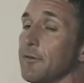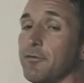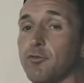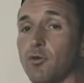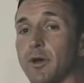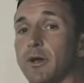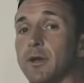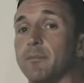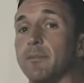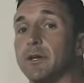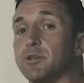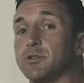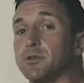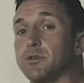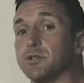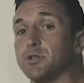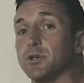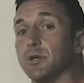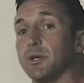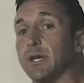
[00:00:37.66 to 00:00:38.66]
for you to make sure
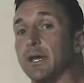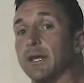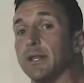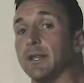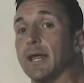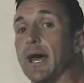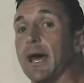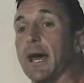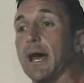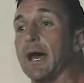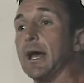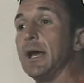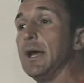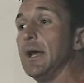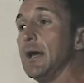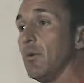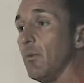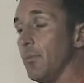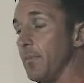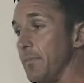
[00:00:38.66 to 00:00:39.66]
that you're getting
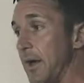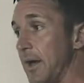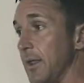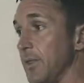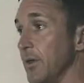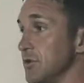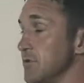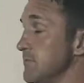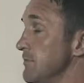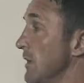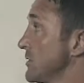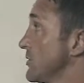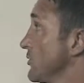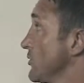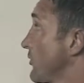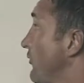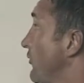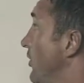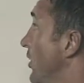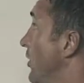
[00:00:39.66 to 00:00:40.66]
those
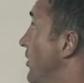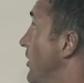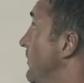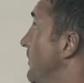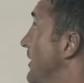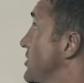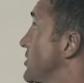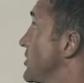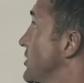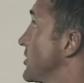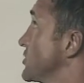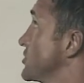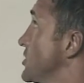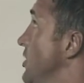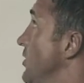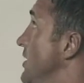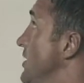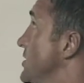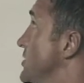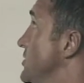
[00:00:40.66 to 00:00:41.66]
muscles flowing, make sure there's
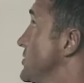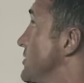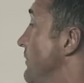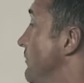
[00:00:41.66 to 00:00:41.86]
no issues, the